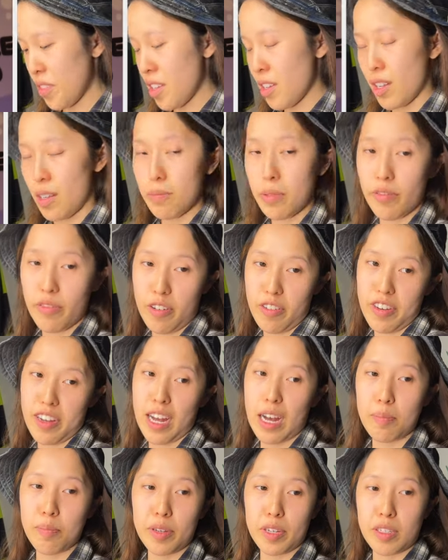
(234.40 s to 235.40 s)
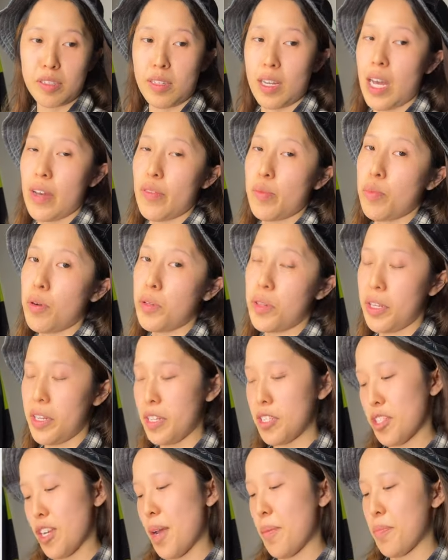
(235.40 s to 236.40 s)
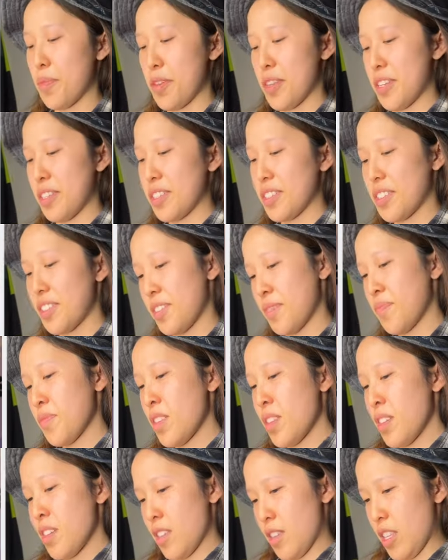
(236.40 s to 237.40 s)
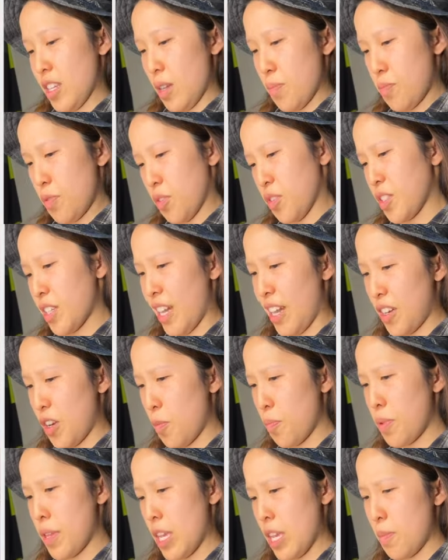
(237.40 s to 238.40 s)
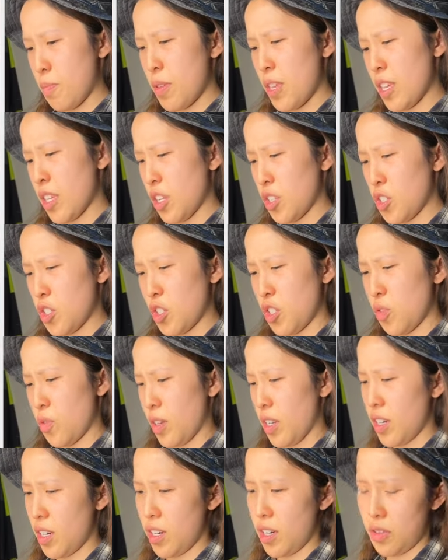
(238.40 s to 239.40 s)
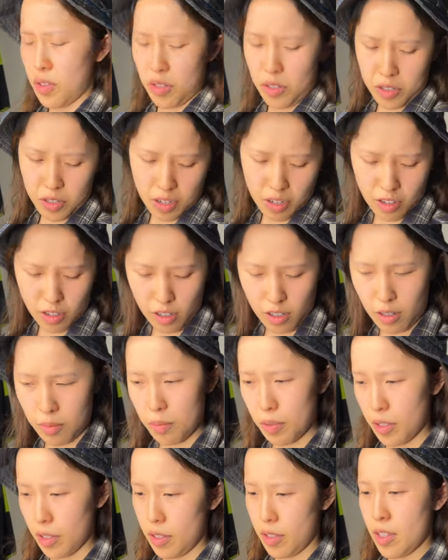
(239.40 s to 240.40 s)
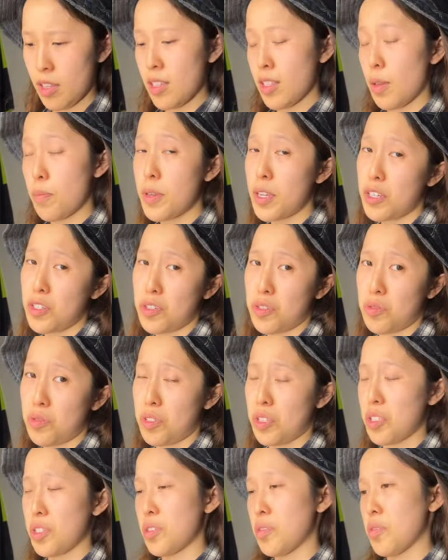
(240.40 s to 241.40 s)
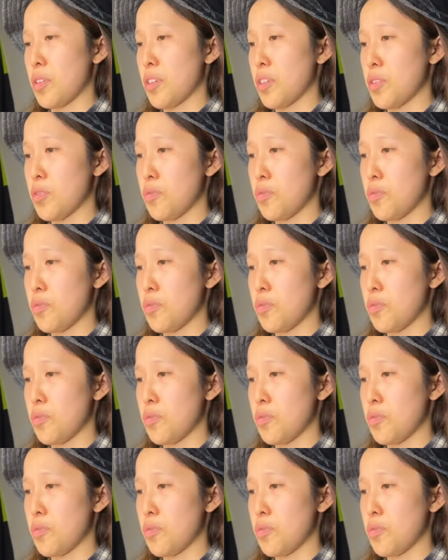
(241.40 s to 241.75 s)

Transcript: I'll be very happy because I haven't pulled that in Japanese. I think I pulled Caterpie, Pikachu, and another card, but the Pikachu is really cute as